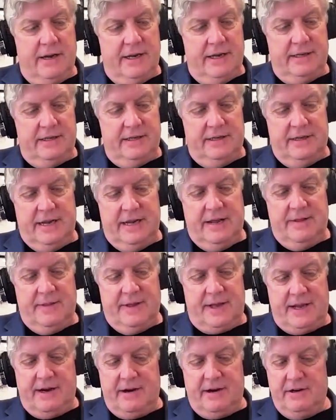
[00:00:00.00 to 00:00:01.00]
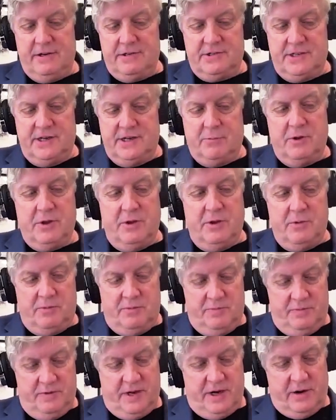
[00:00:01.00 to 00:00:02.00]
And the carrier said, well,
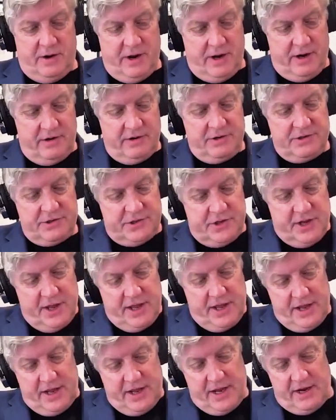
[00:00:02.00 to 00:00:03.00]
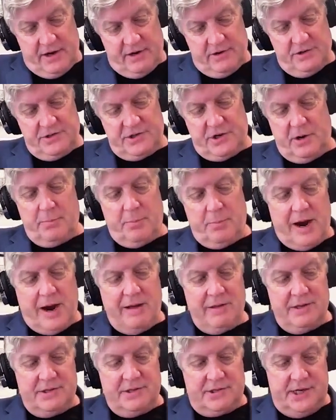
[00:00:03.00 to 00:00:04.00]
here's our
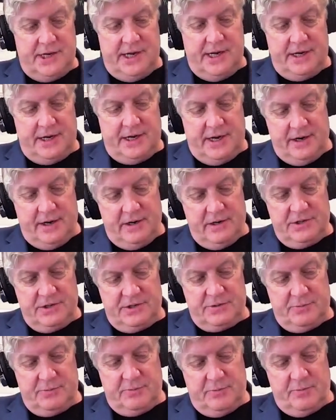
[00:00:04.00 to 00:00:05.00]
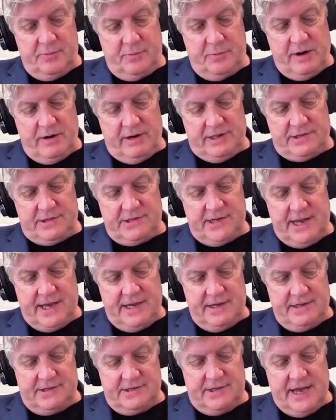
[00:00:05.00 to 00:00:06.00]
policy, and here's where it
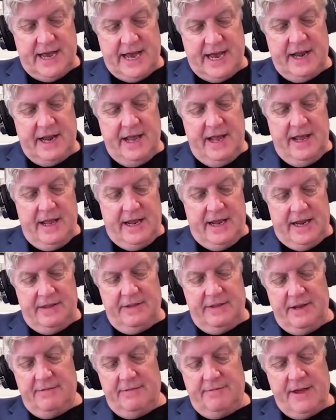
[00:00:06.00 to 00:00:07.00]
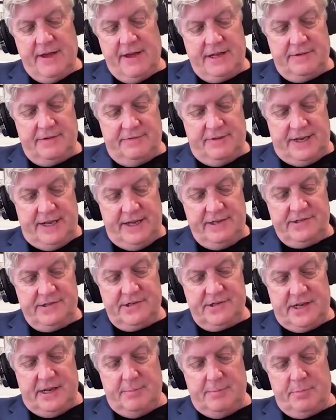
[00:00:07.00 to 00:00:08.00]
says that in the event of an
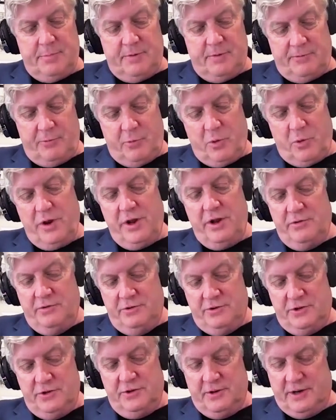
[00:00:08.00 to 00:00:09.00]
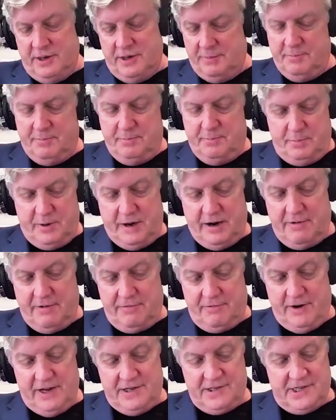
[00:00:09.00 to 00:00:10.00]
incident, before you do, and I'm
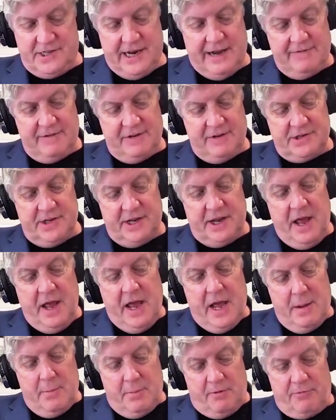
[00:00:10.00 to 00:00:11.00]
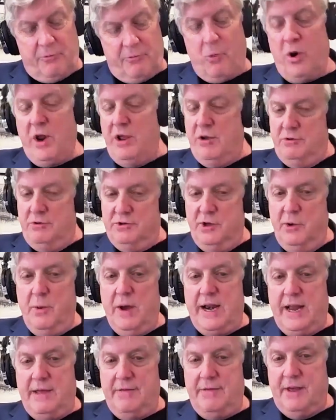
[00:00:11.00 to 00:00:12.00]
paraphrasing, obviously, before you do
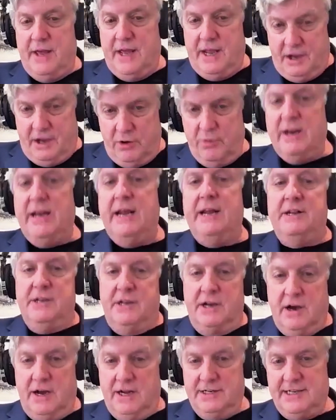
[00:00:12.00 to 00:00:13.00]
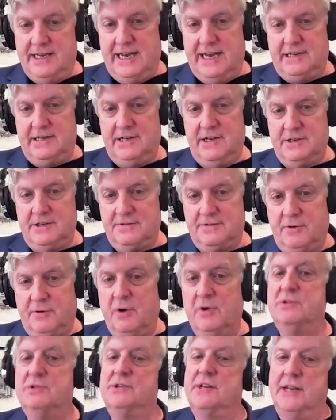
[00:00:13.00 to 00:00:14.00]
anything, you need to contact us
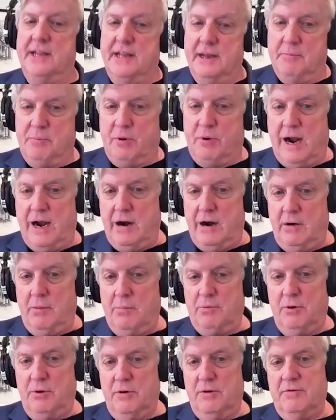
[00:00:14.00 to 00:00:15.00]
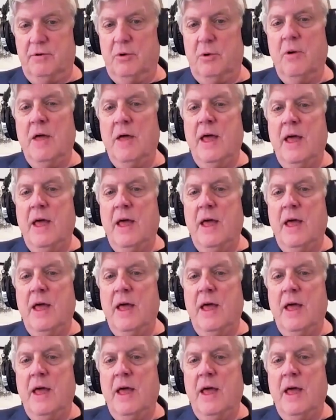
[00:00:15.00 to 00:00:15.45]
first and get prior approval.